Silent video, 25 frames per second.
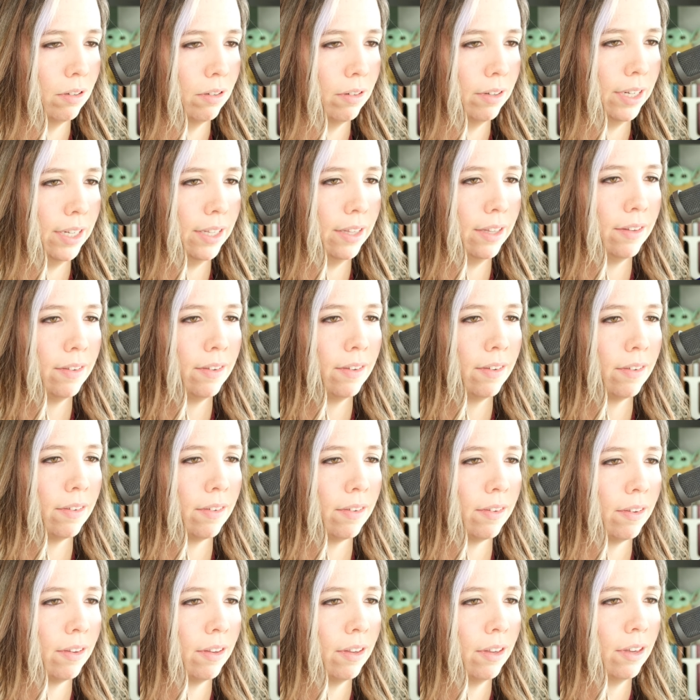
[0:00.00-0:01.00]
This
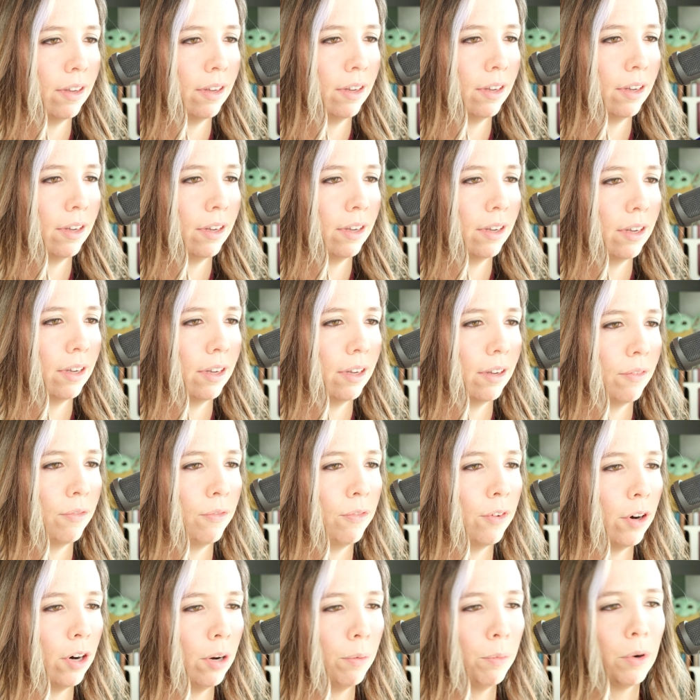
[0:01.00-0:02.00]
is
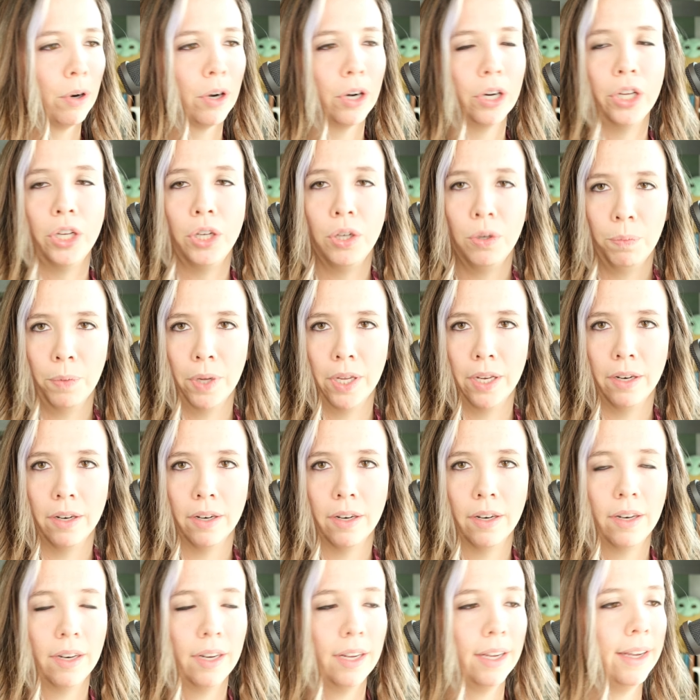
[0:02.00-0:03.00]
far more human
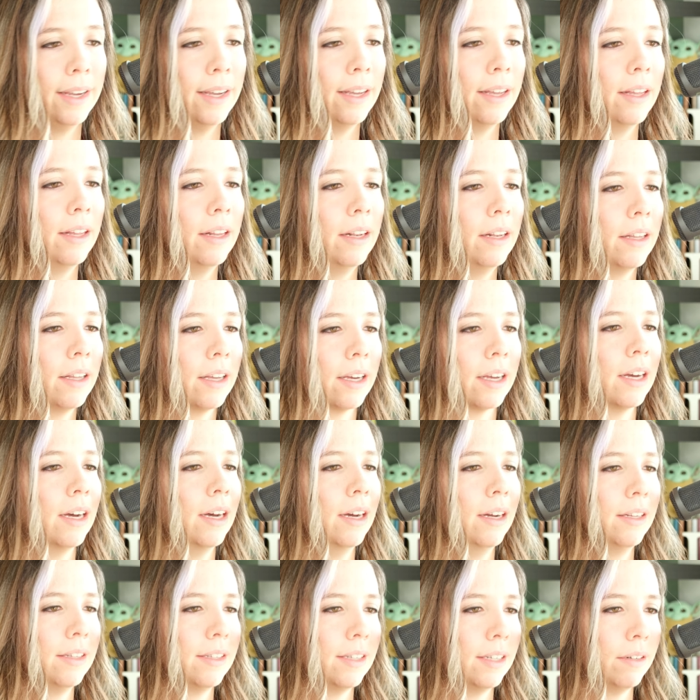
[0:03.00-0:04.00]
in the
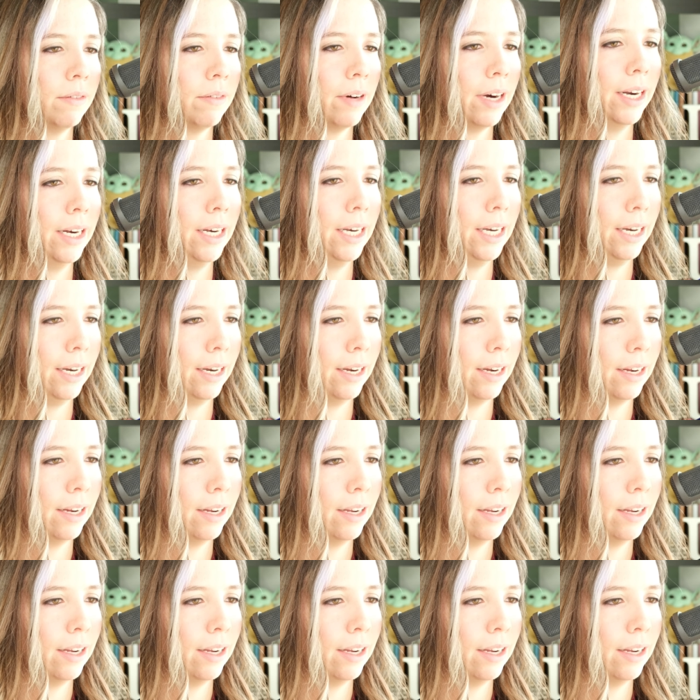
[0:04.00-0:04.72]
content writing